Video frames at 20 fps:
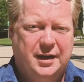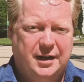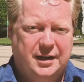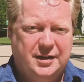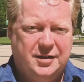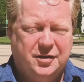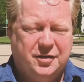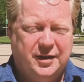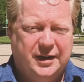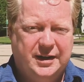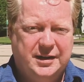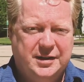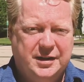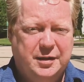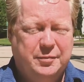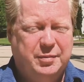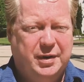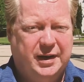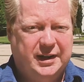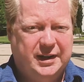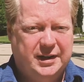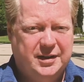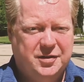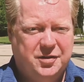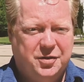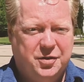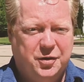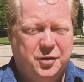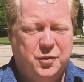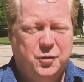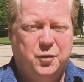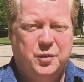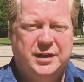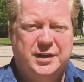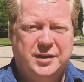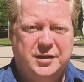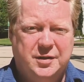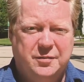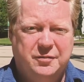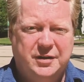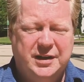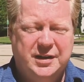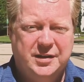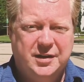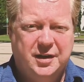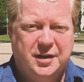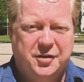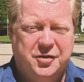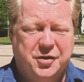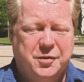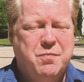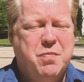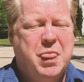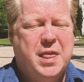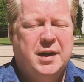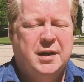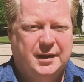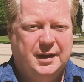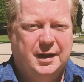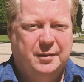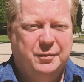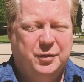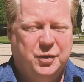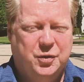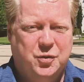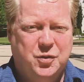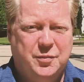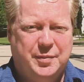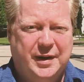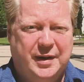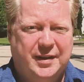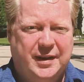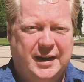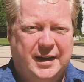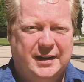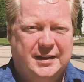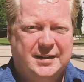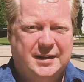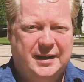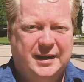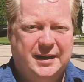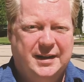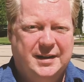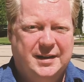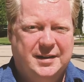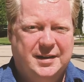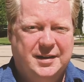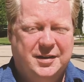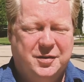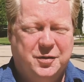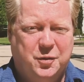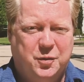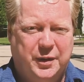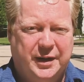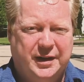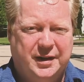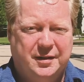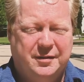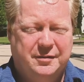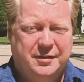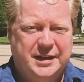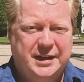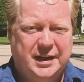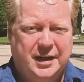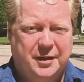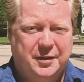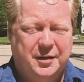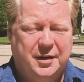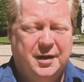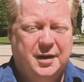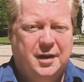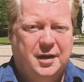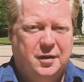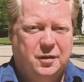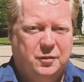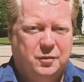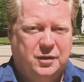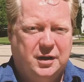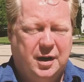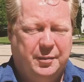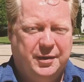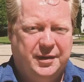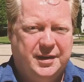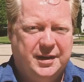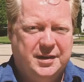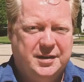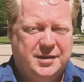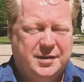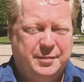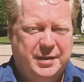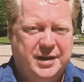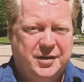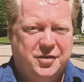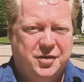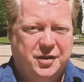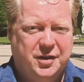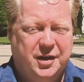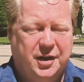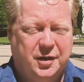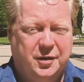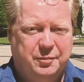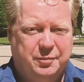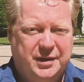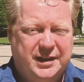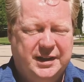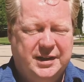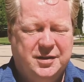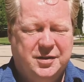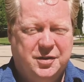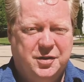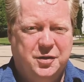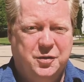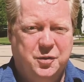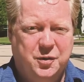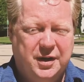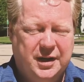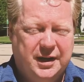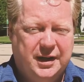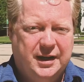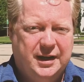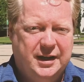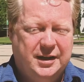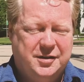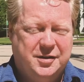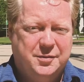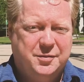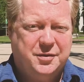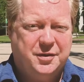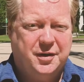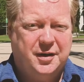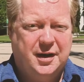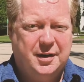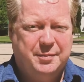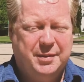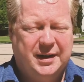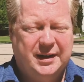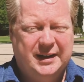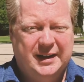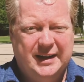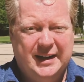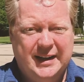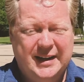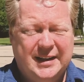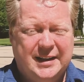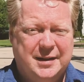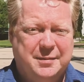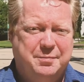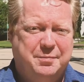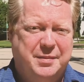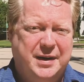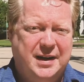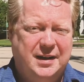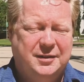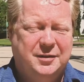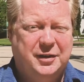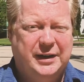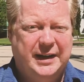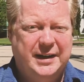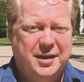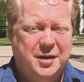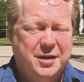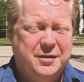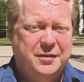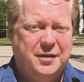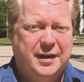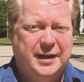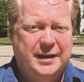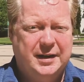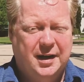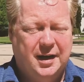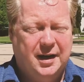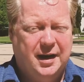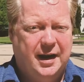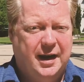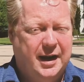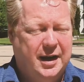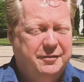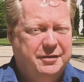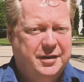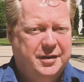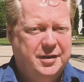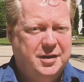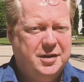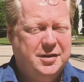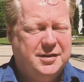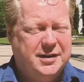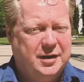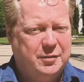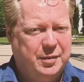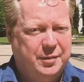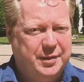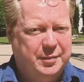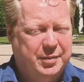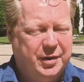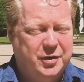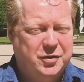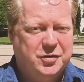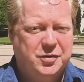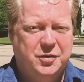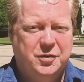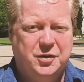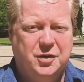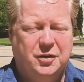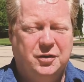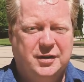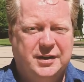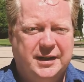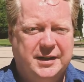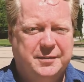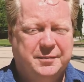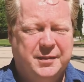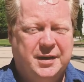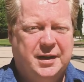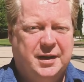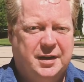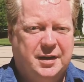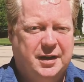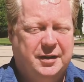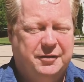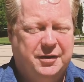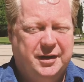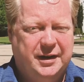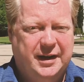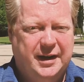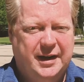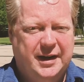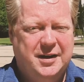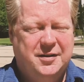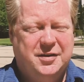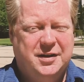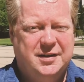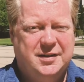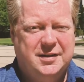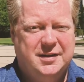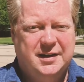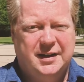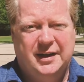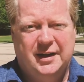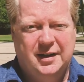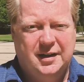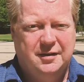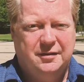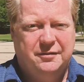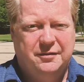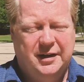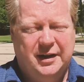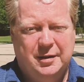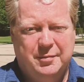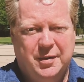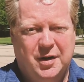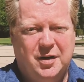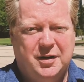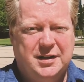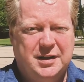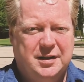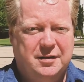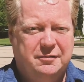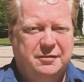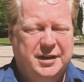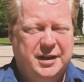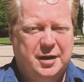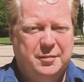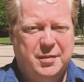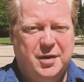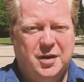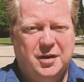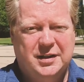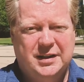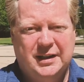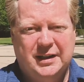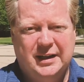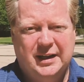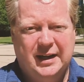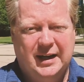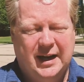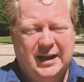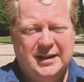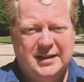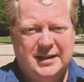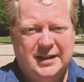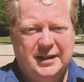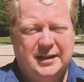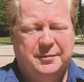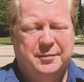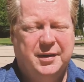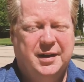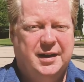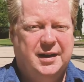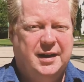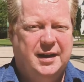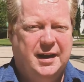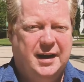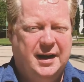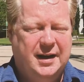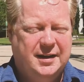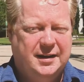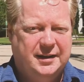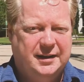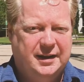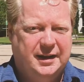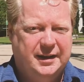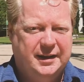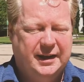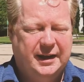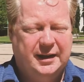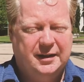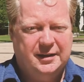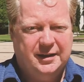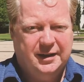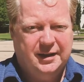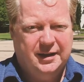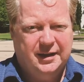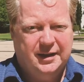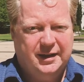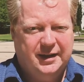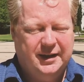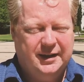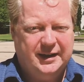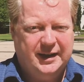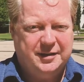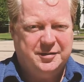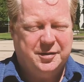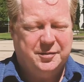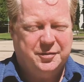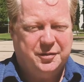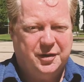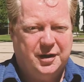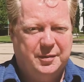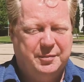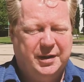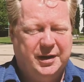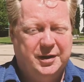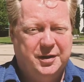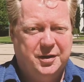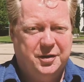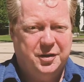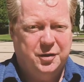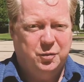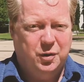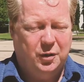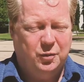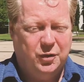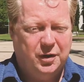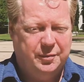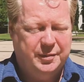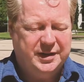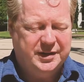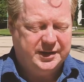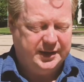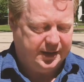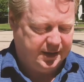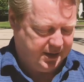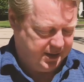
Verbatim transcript: It is crazy but it is true. We did some research and we'll talk about that in this quick video. A couple of things to mention though. Please do hit subscribe button and hit the bell. You'll get notified every Thursday when we post new content. If you're interested in affiliate marketing, video marketing, editing, anything like that, hit that subscribe button, you won't want to miss it.